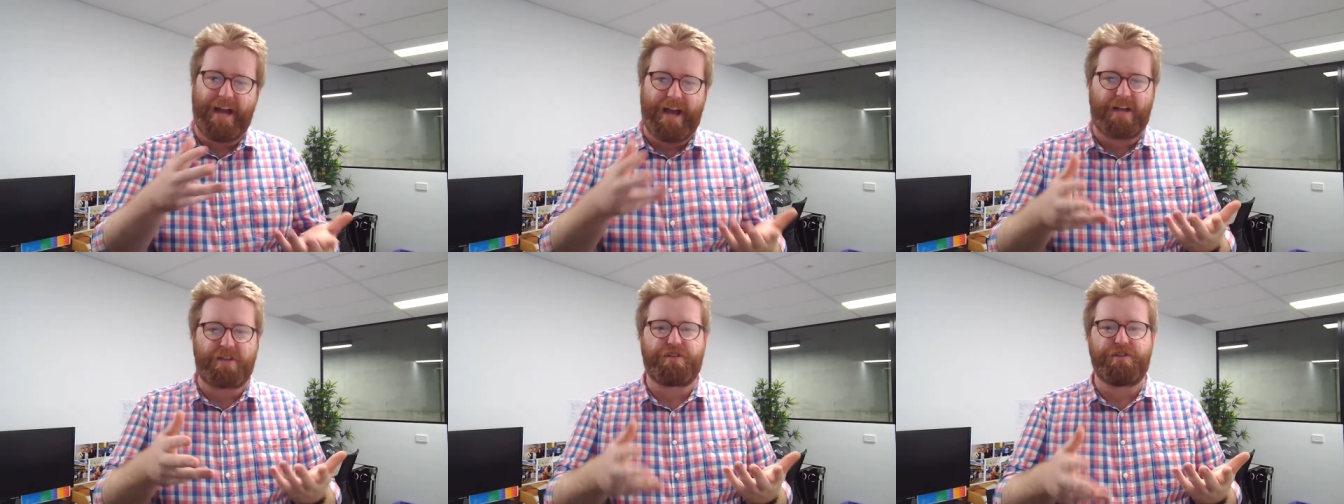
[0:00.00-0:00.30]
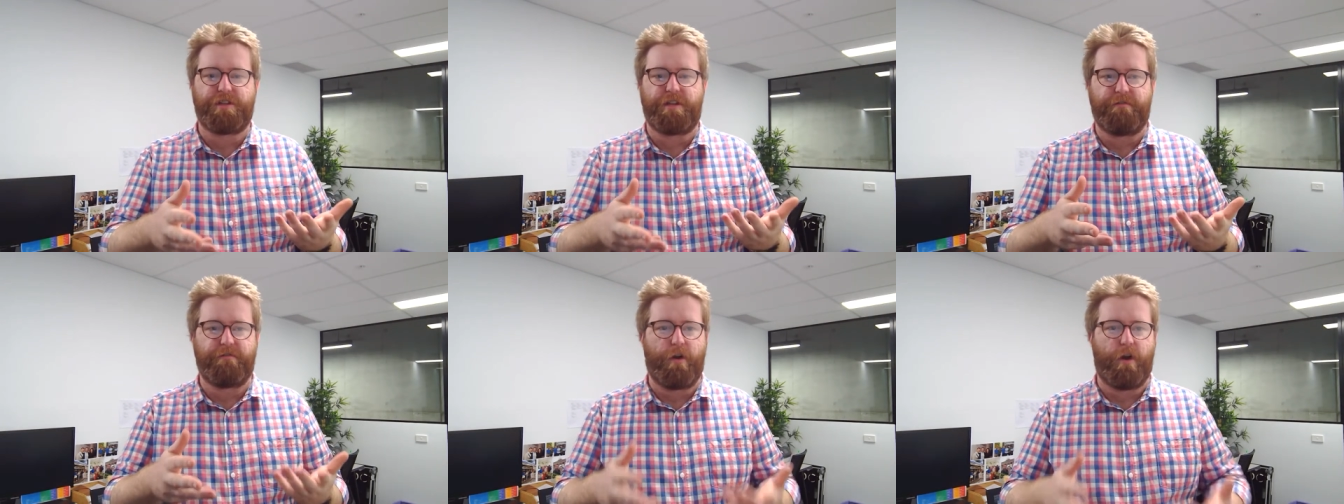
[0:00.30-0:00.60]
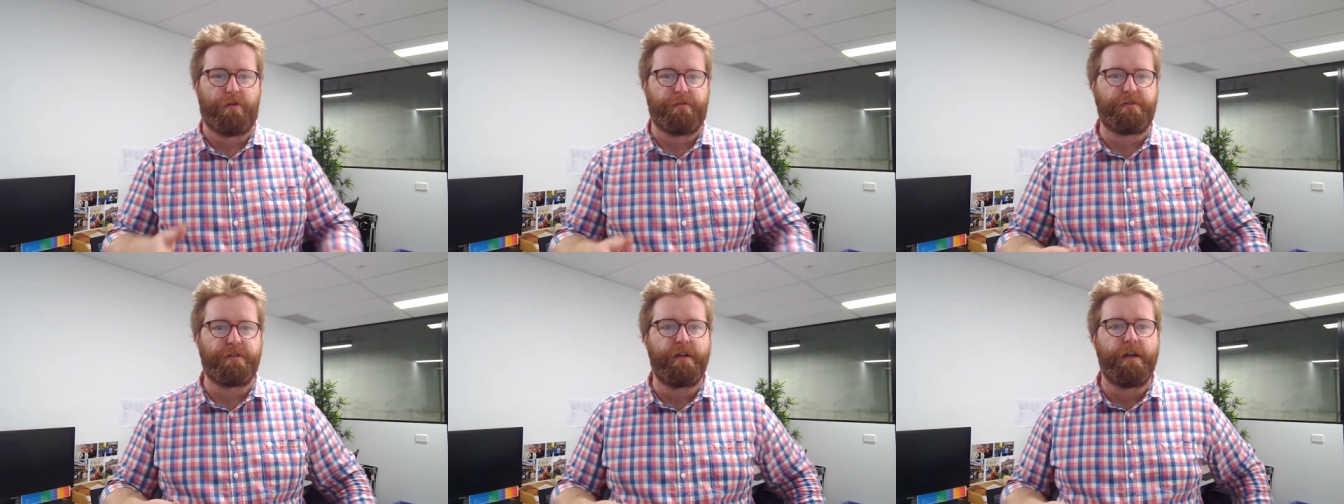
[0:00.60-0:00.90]
actually
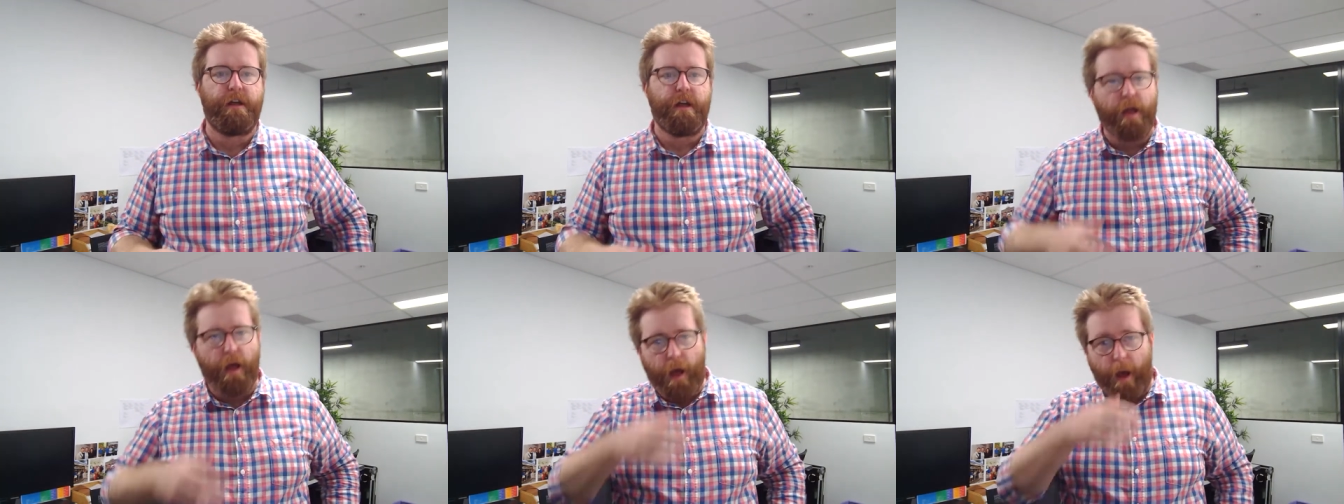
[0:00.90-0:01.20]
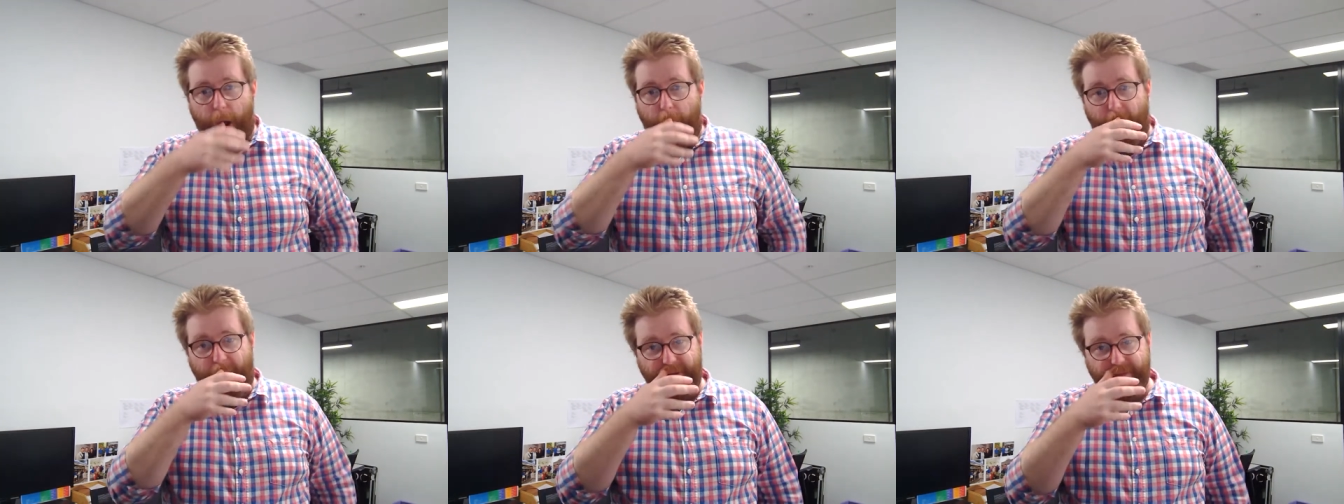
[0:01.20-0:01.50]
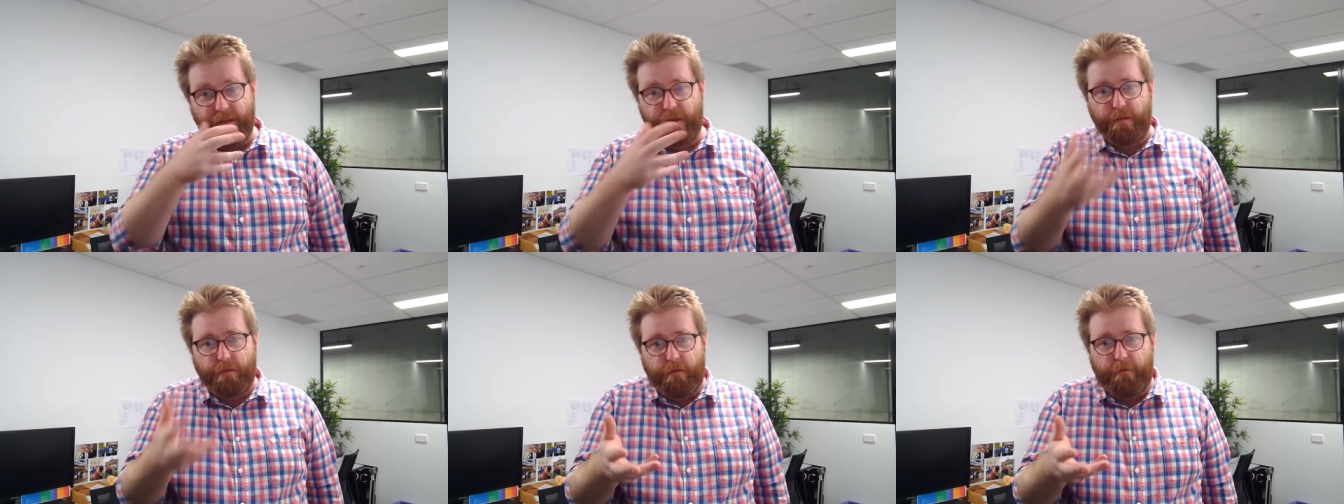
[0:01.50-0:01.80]
vote? I
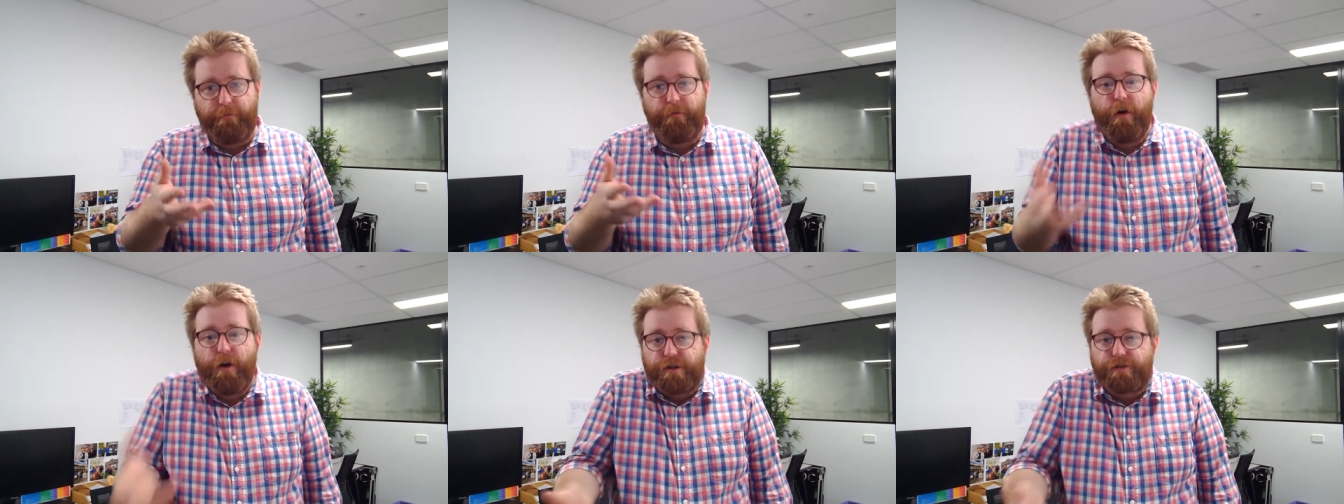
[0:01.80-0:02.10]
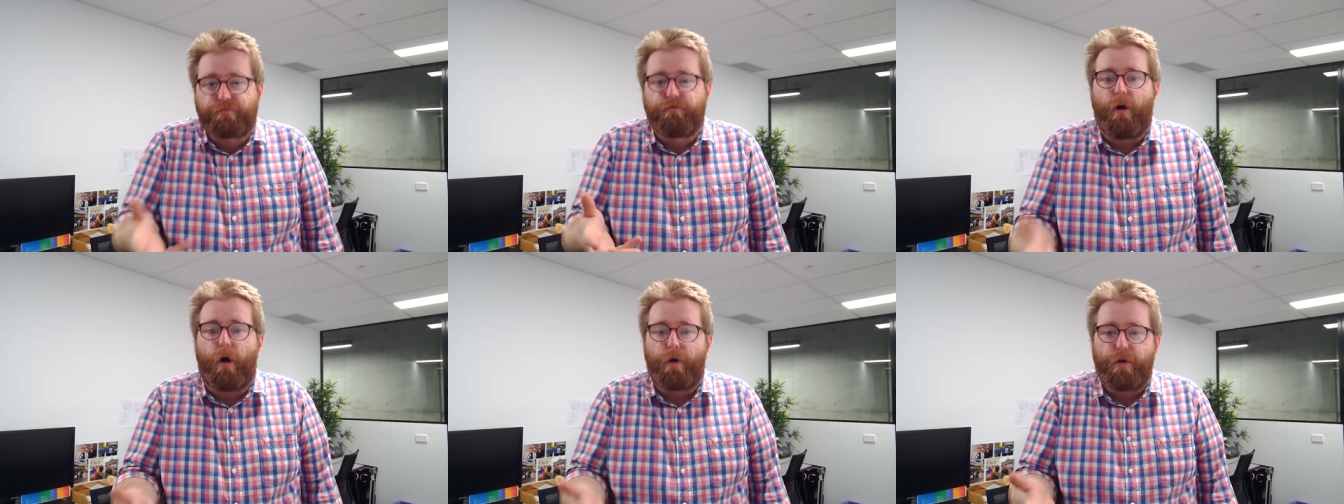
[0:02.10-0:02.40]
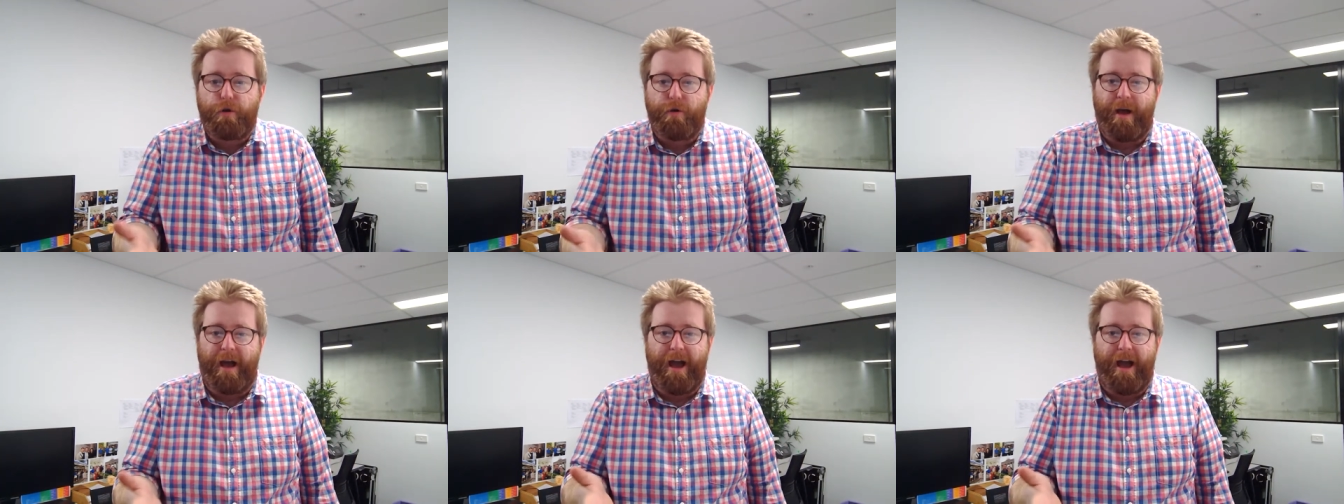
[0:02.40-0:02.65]
think the first role you